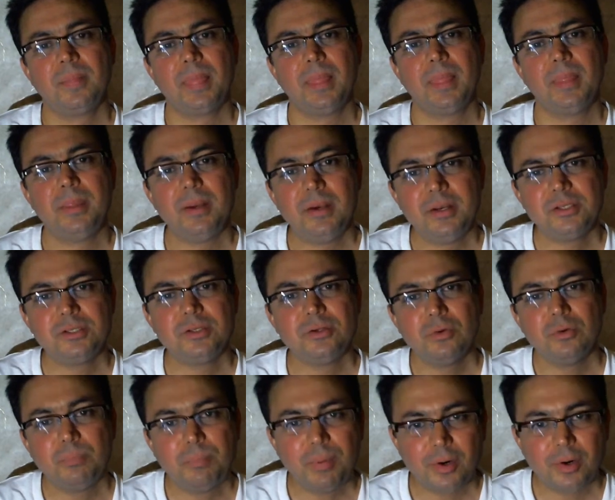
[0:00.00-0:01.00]
there is
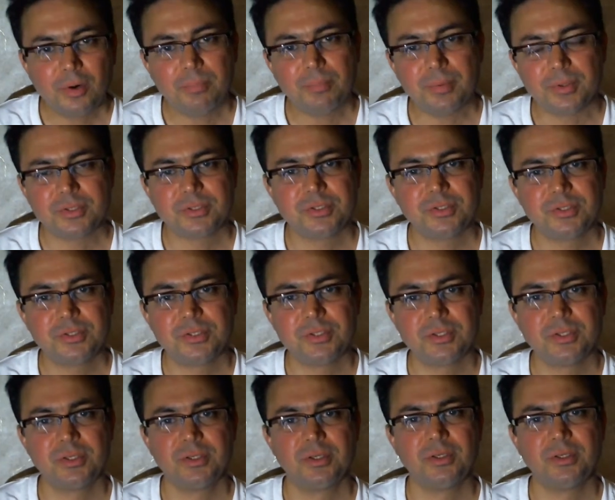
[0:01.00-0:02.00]
no
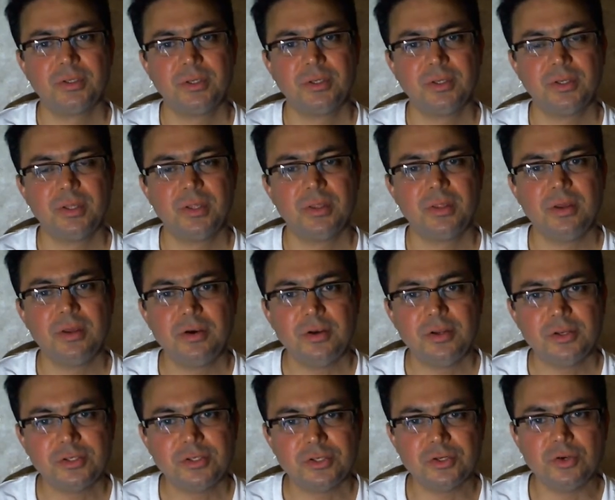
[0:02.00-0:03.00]
purpose, there
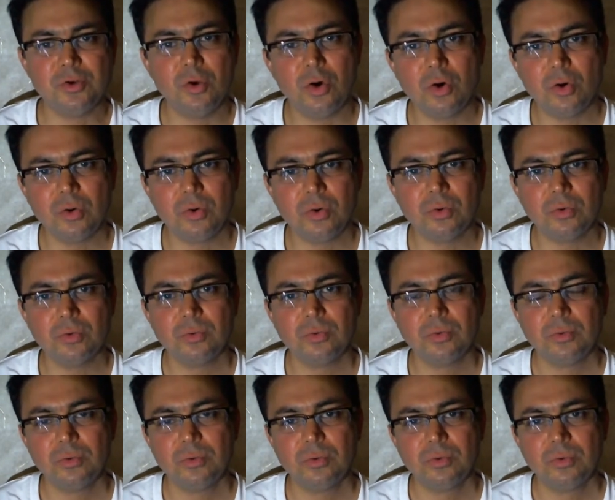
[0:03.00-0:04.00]
is no
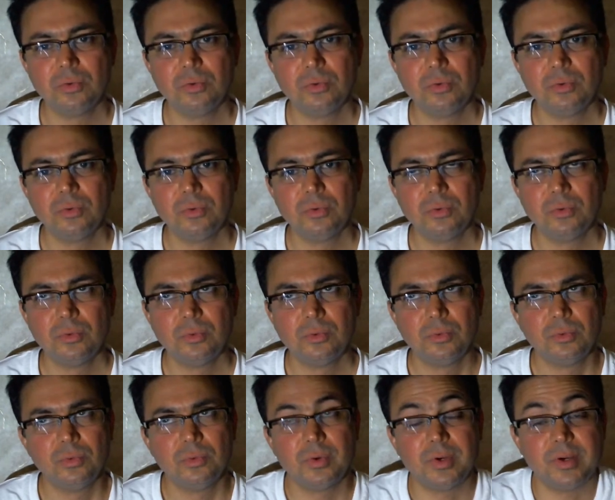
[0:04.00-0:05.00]

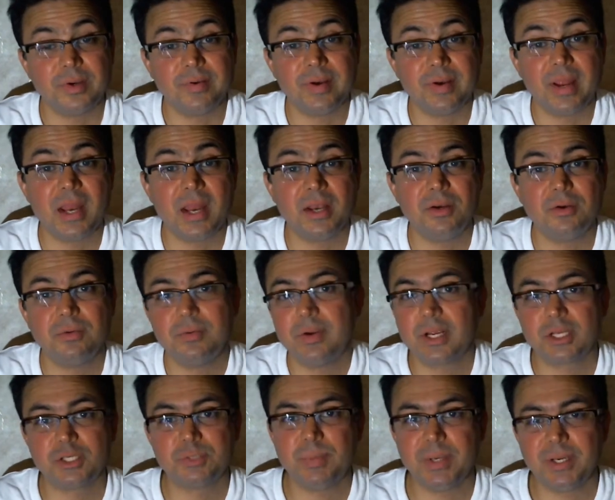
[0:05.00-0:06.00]
grandeur
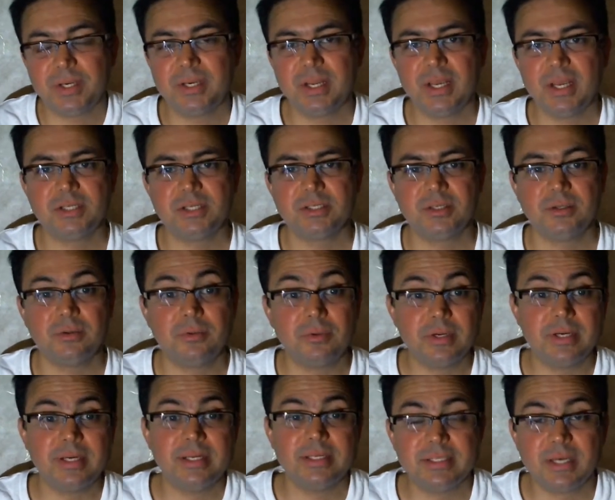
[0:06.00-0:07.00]
expectation or
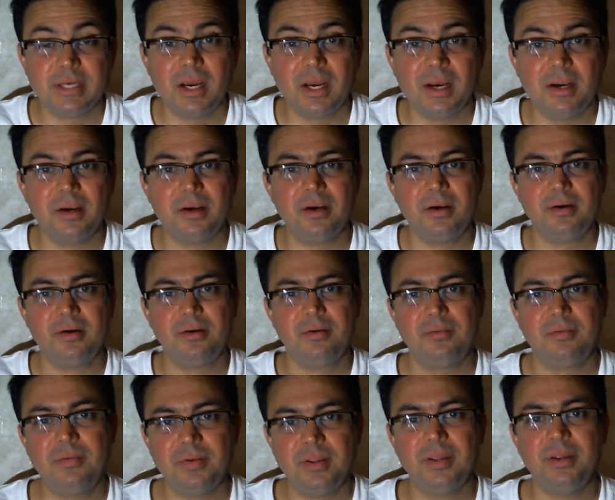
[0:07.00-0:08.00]
desire
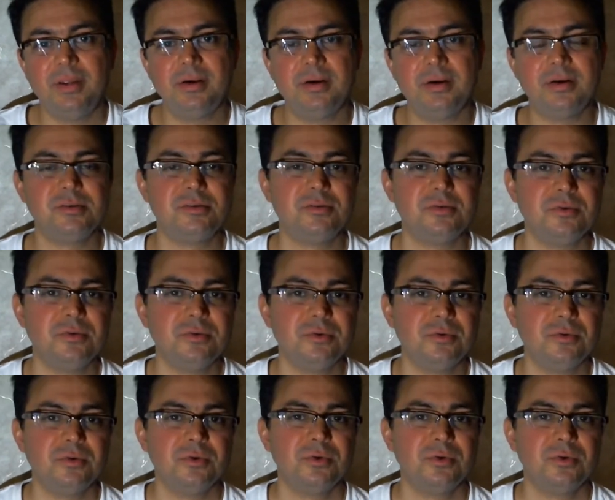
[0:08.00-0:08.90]
here to